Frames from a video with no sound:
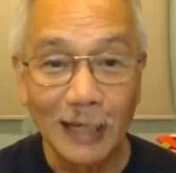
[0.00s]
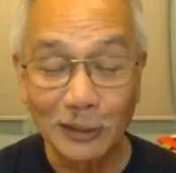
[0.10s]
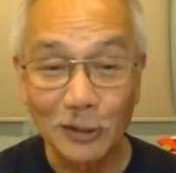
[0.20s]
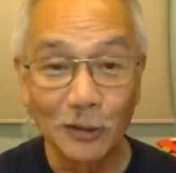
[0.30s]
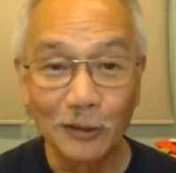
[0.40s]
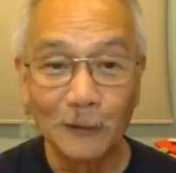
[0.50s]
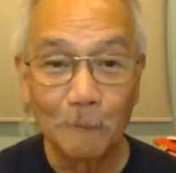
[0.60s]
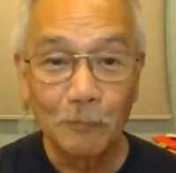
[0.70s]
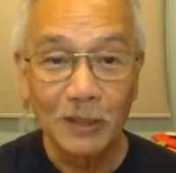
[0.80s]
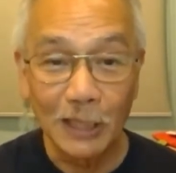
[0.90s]
And
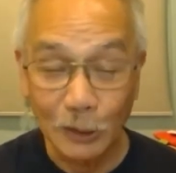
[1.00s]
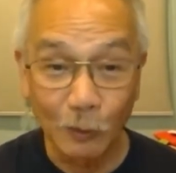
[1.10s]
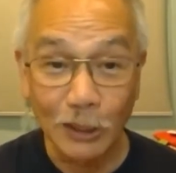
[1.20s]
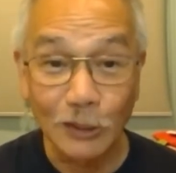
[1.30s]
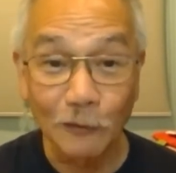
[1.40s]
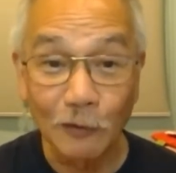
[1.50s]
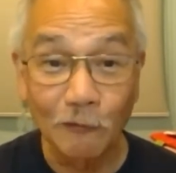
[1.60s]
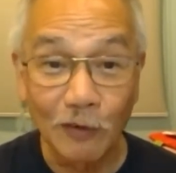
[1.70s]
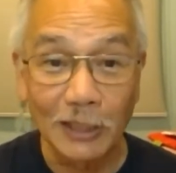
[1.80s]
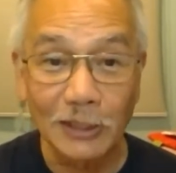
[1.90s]
so this works of
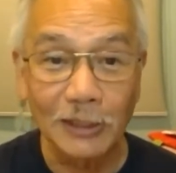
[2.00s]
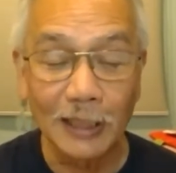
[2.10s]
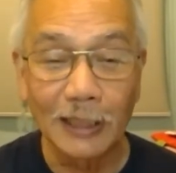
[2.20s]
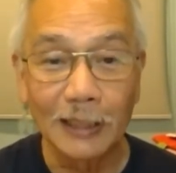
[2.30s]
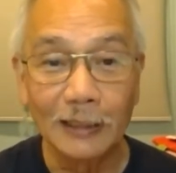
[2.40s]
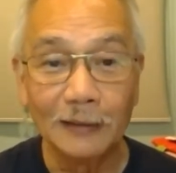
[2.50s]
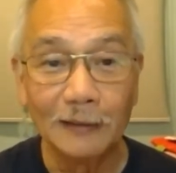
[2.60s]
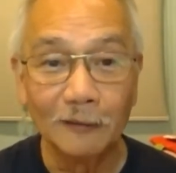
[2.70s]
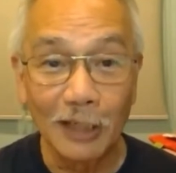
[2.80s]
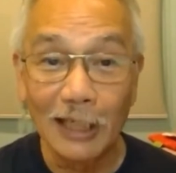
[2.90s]
the flesh
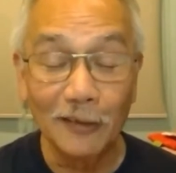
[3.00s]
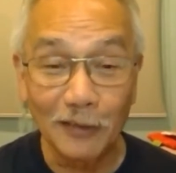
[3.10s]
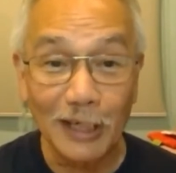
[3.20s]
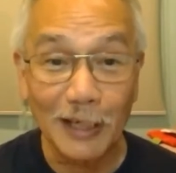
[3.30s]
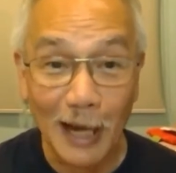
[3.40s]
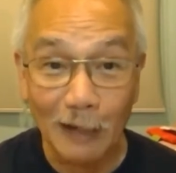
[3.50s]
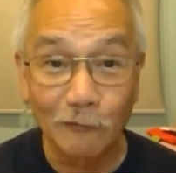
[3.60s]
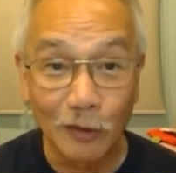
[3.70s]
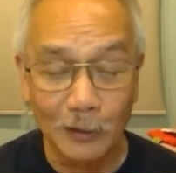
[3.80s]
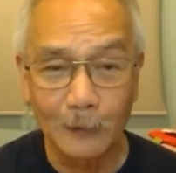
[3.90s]
can really wreak
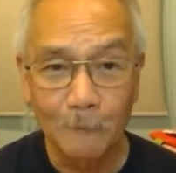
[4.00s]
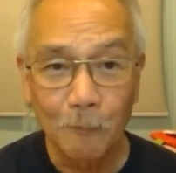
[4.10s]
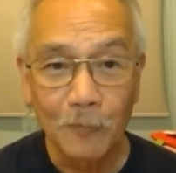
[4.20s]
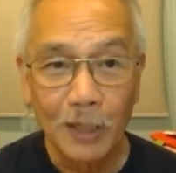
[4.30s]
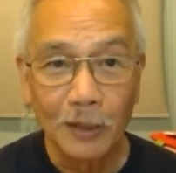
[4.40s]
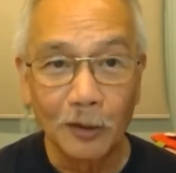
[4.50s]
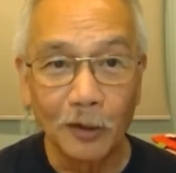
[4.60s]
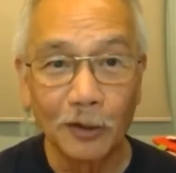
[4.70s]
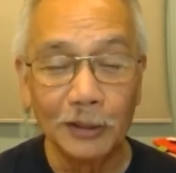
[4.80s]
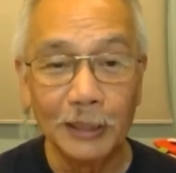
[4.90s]
havoc
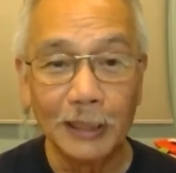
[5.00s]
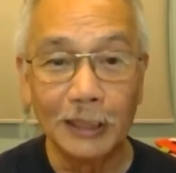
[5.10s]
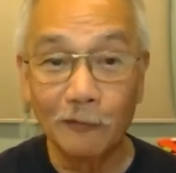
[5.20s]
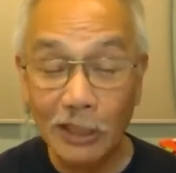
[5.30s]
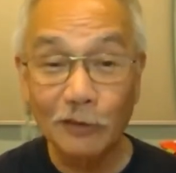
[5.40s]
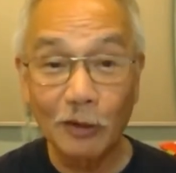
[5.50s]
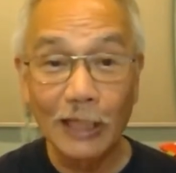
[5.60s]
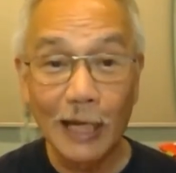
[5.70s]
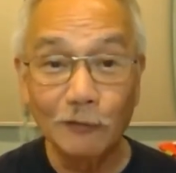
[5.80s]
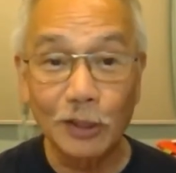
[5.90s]
on the
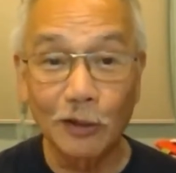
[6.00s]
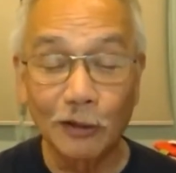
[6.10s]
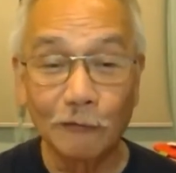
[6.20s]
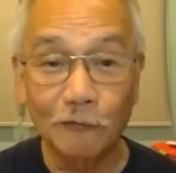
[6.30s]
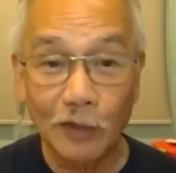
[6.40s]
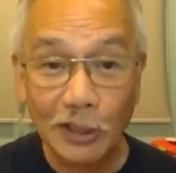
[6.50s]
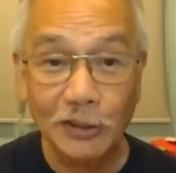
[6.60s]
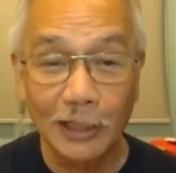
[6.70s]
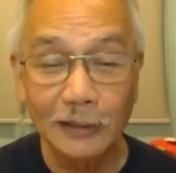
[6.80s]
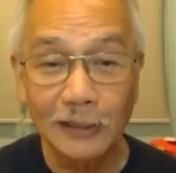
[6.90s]
individual lives of
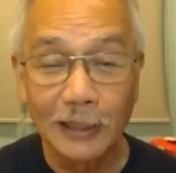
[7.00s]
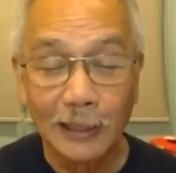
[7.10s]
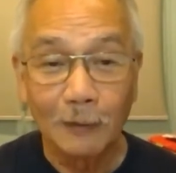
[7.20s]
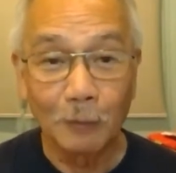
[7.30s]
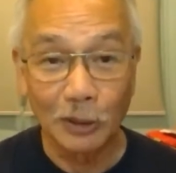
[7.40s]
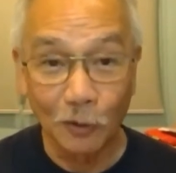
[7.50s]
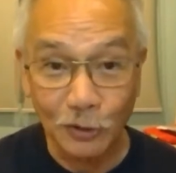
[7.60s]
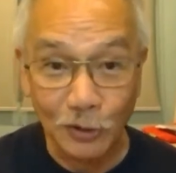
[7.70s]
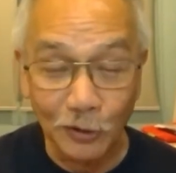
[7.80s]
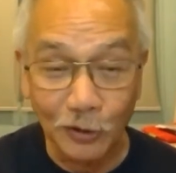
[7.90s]
Christians, but
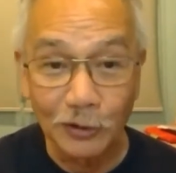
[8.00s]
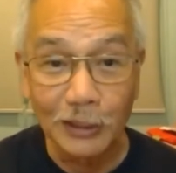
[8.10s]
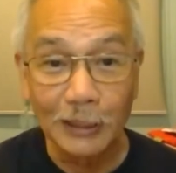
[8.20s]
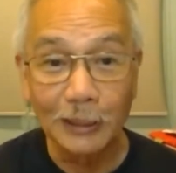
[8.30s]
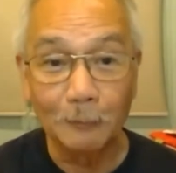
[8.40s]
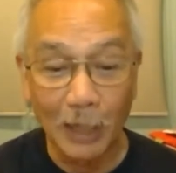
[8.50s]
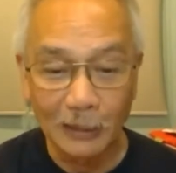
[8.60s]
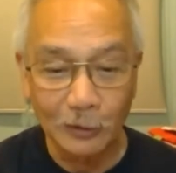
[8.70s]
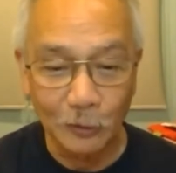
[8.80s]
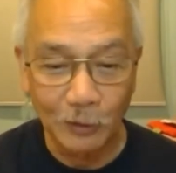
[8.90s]
also on the
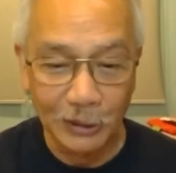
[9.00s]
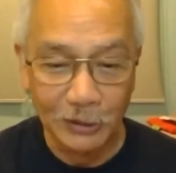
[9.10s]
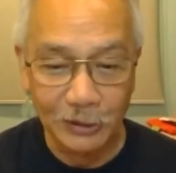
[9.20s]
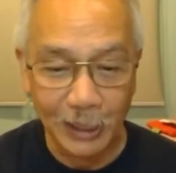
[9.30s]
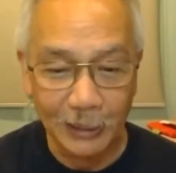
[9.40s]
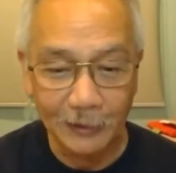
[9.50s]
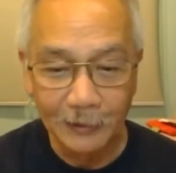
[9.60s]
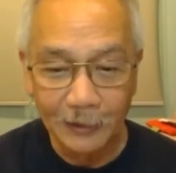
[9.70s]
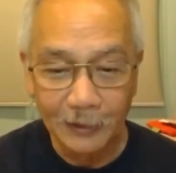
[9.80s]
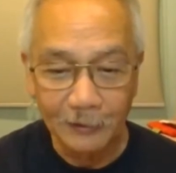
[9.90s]
body to which
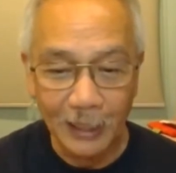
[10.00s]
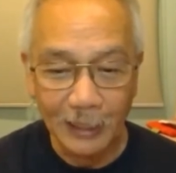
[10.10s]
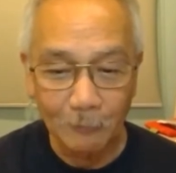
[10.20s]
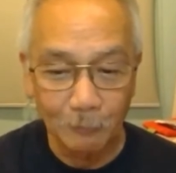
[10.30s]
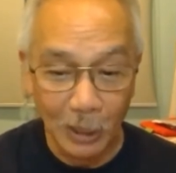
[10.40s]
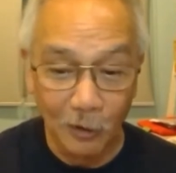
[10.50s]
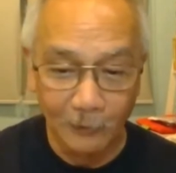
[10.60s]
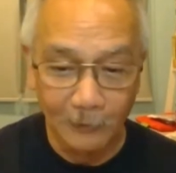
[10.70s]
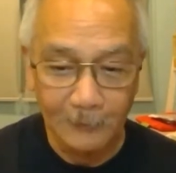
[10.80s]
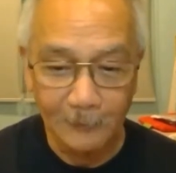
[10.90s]
they, they
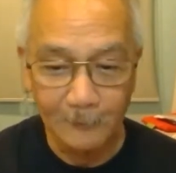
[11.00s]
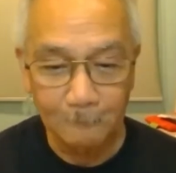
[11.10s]
belong.